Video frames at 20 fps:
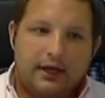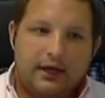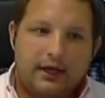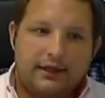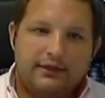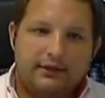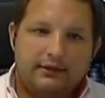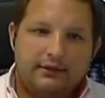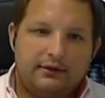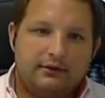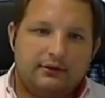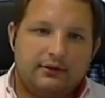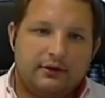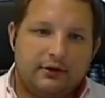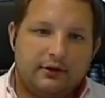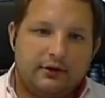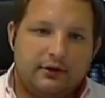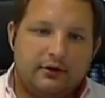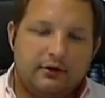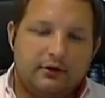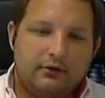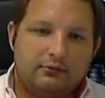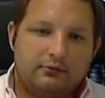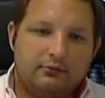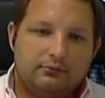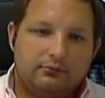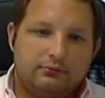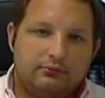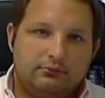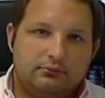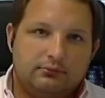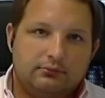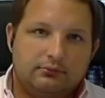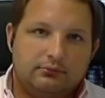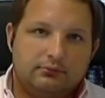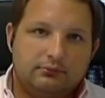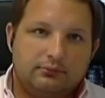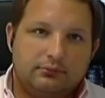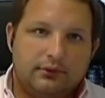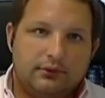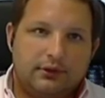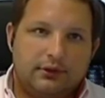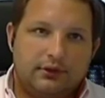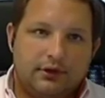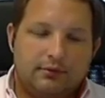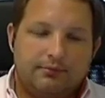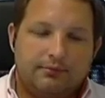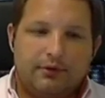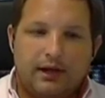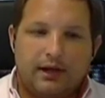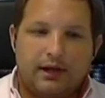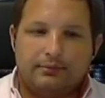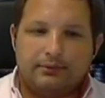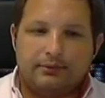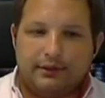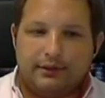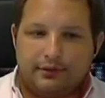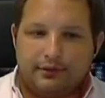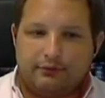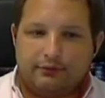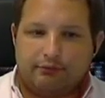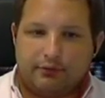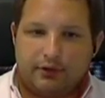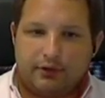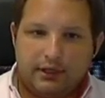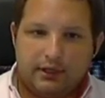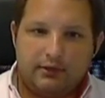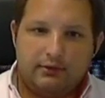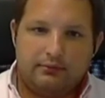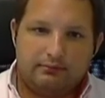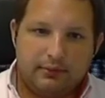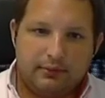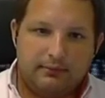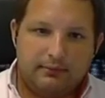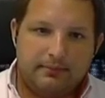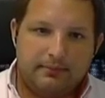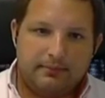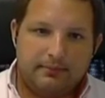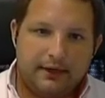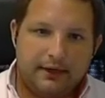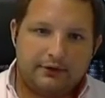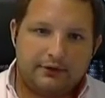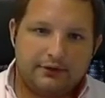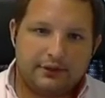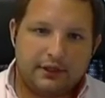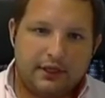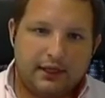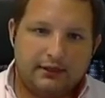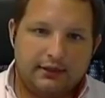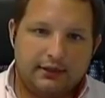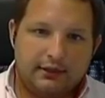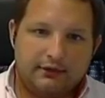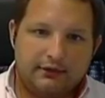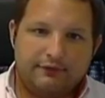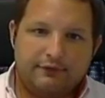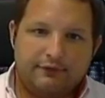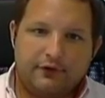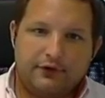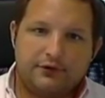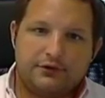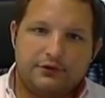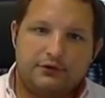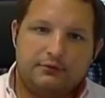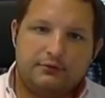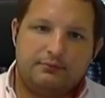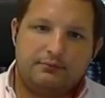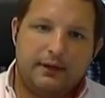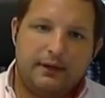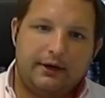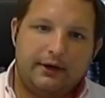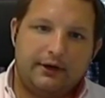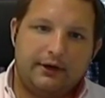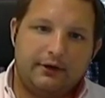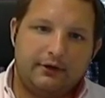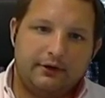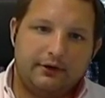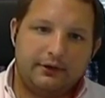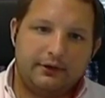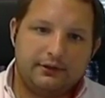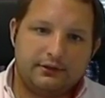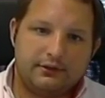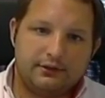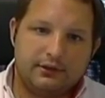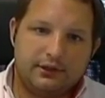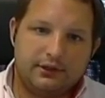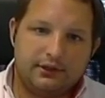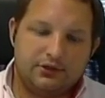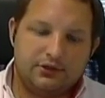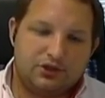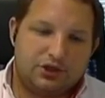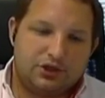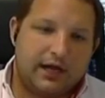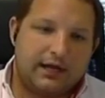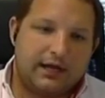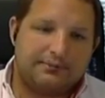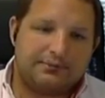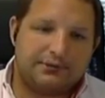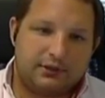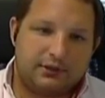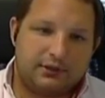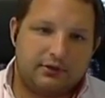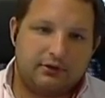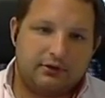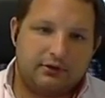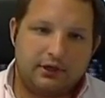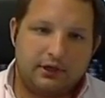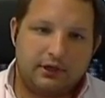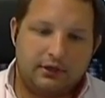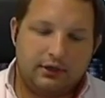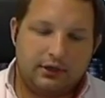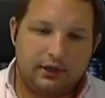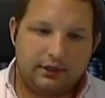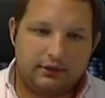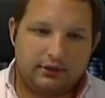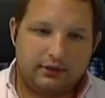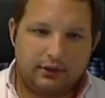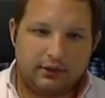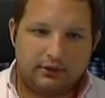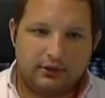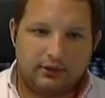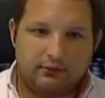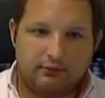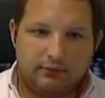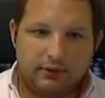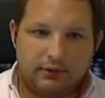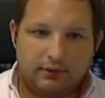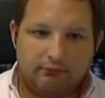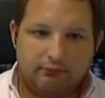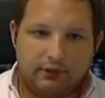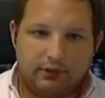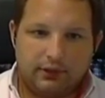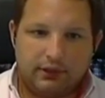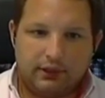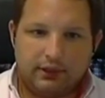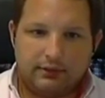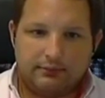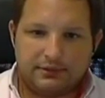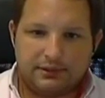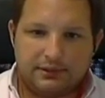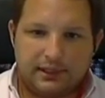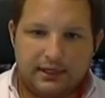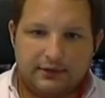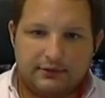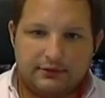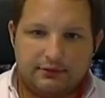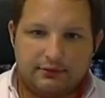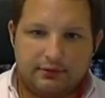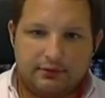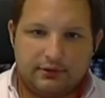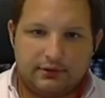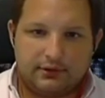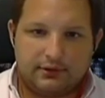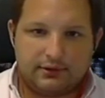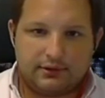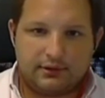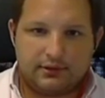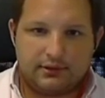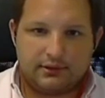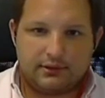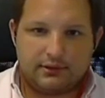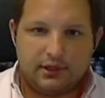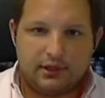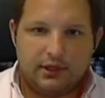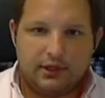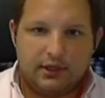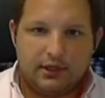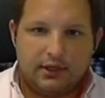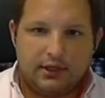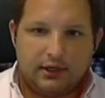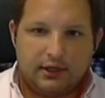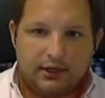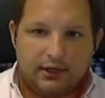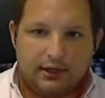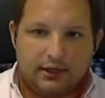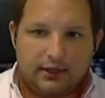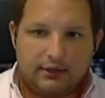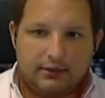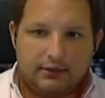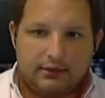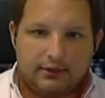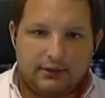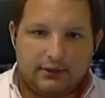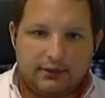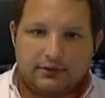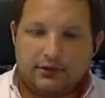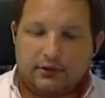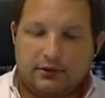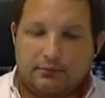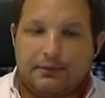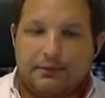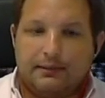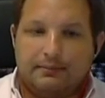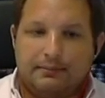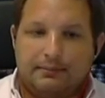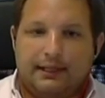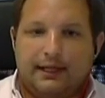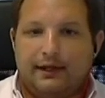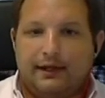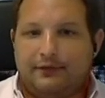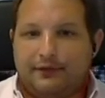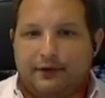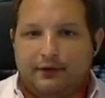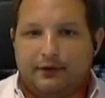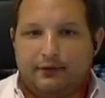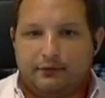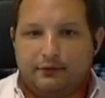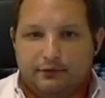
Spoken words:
I think that there are probably three main barriers. I think the first barrier is job security. I think that when it really comes down to it, this is there are people out